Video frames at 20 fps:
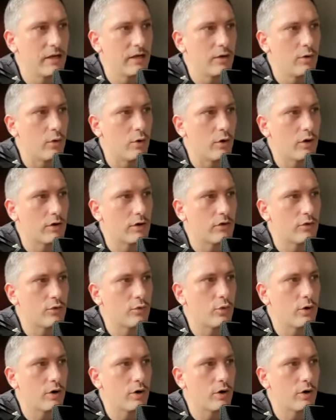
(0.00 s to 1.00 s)
in order to
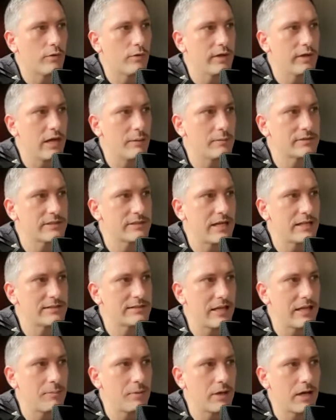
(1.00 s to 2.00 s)
work with the Amazon Ads
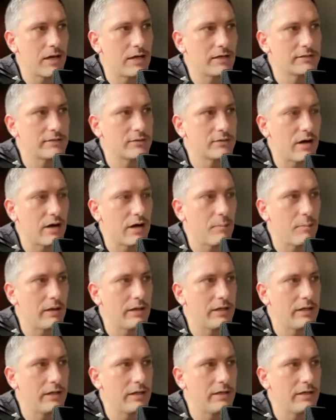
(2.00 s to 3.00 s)
API. So I
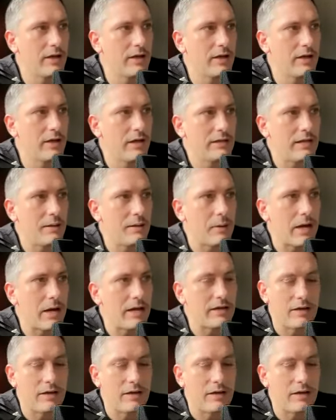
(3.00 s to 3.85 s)
believe they might